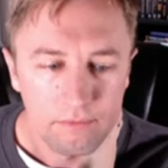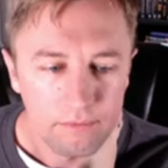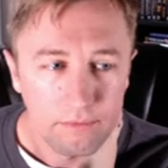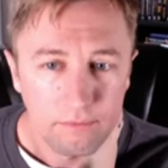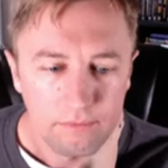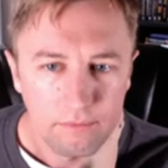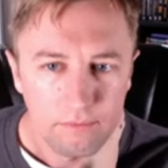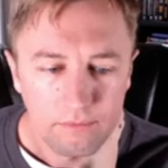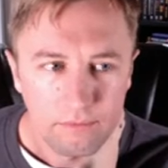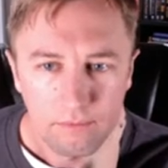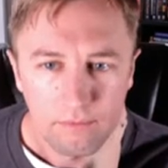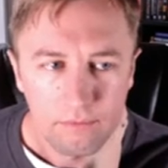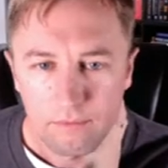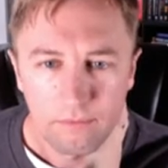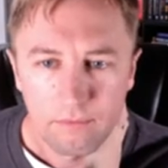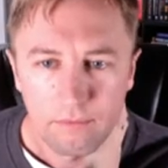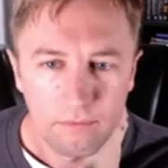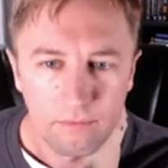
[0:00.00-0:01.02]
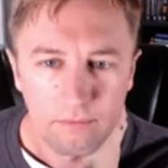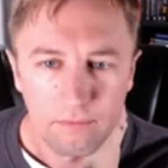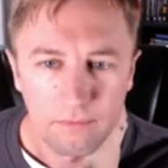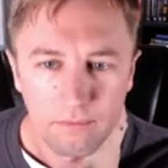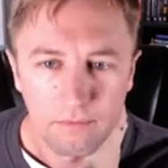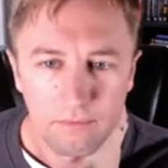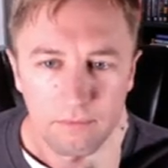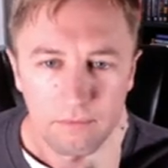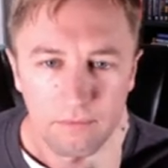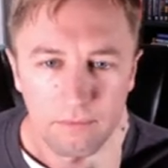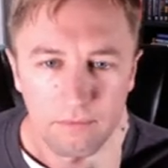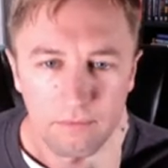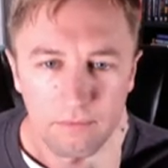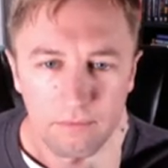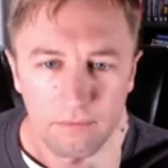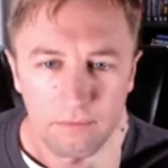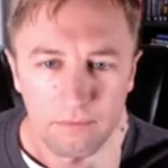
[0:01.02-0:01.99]

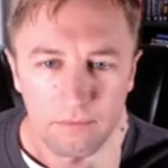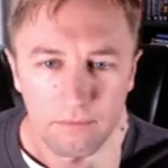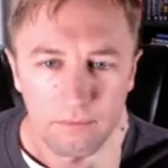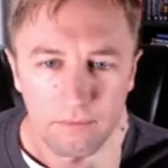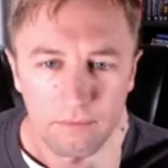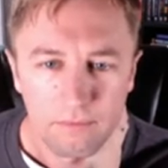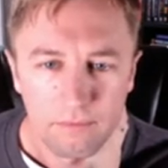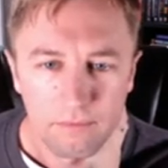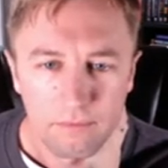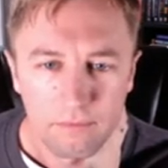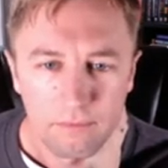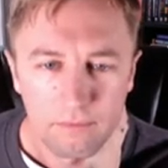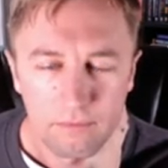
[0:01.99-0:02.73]
Nothing is said.